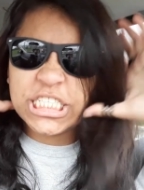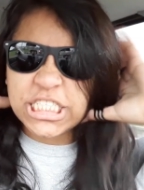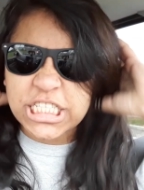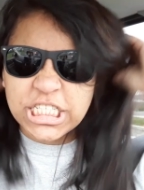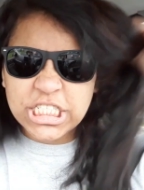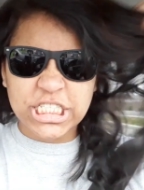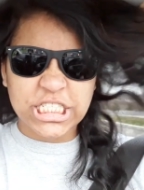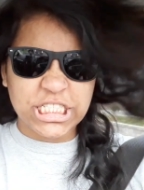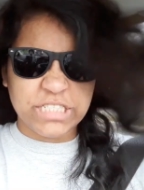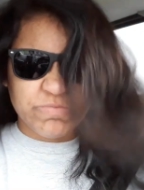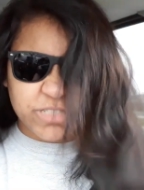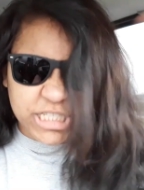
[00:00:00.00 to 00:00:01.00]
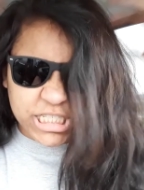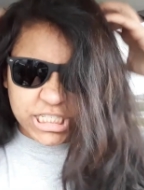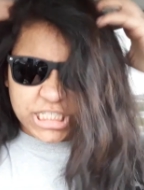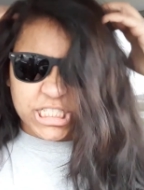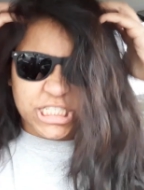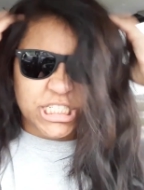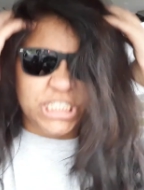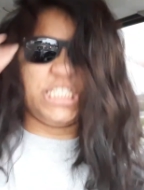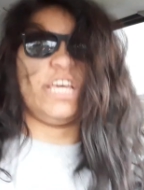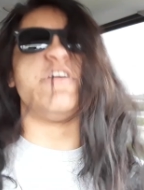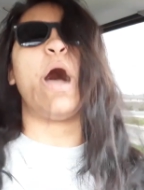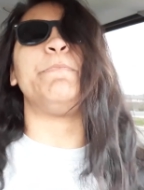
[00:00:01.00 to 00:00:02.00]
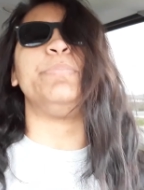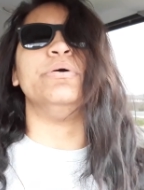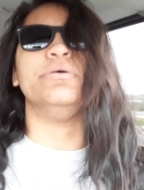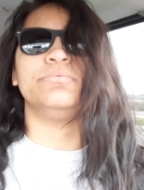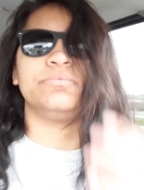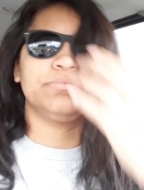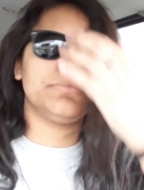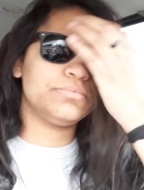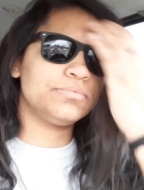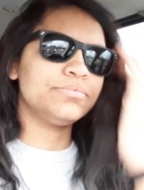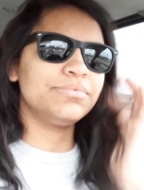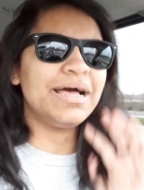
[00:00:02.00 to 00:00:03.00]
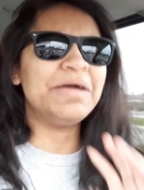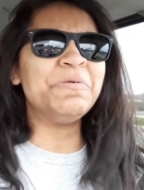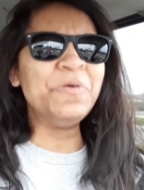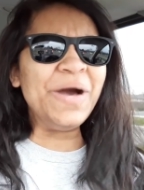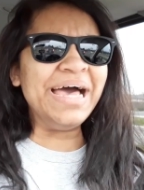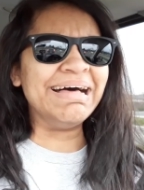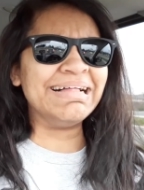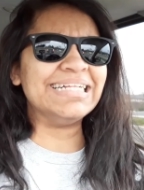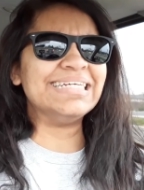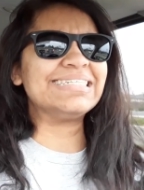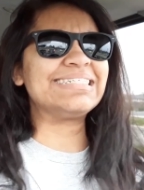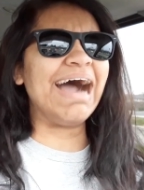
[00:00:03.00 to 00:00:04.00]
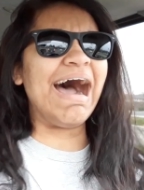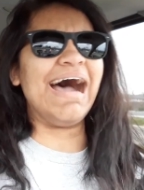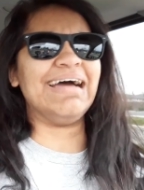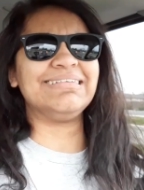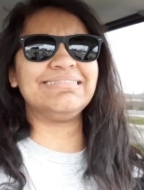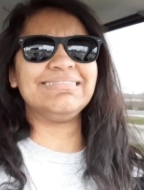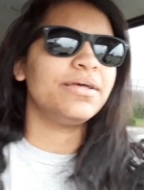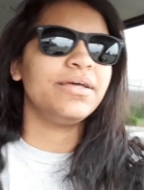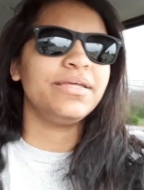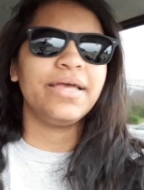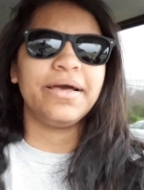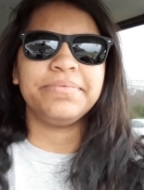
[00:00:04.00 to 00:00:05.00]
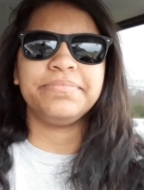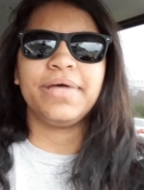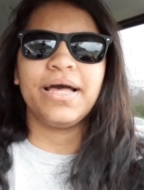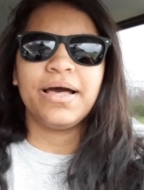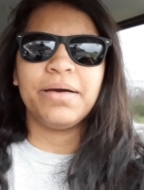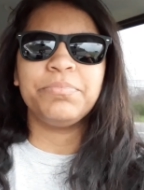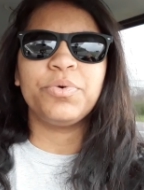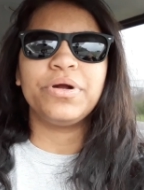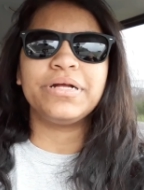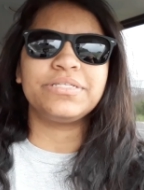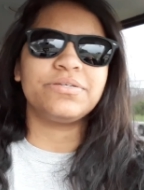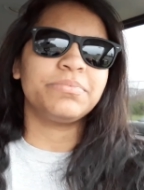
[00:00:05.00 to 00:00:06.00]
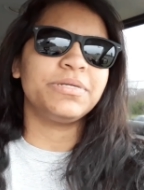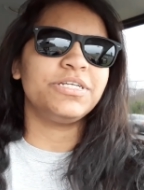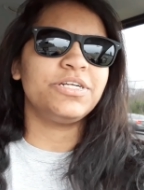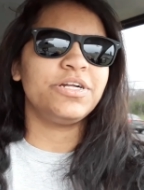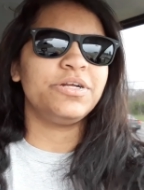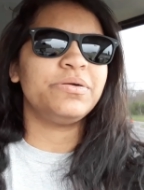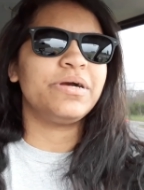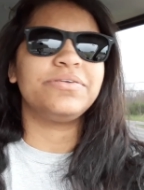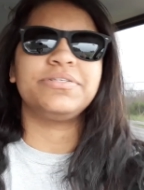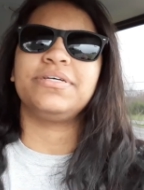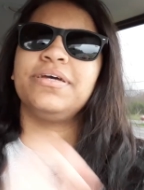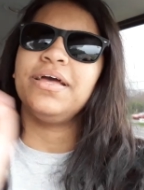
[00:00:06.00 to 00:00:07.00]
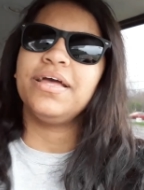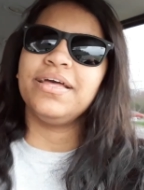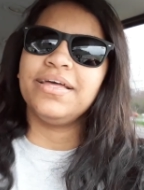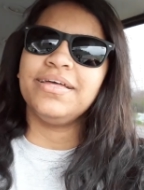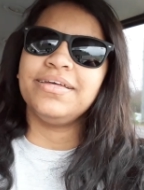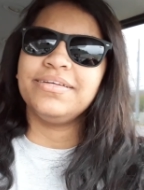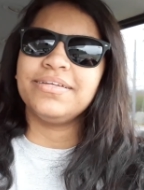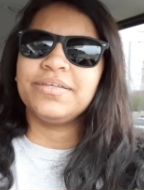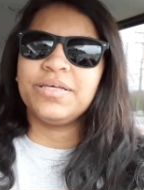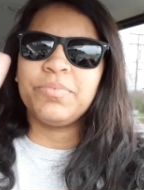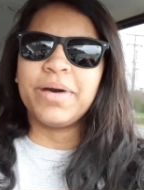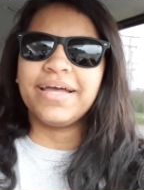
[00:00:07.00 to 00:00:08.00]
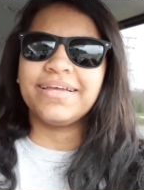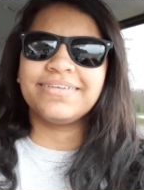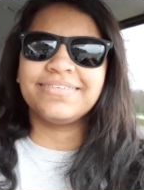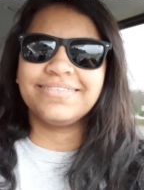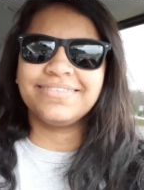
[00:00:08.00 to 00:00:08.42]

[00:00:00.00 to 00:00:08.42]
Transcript: Just because you're ugly, Marissa, just give up. I will. God. Yeah, I'm boring, so I'm gonna turn you around. Goodbye.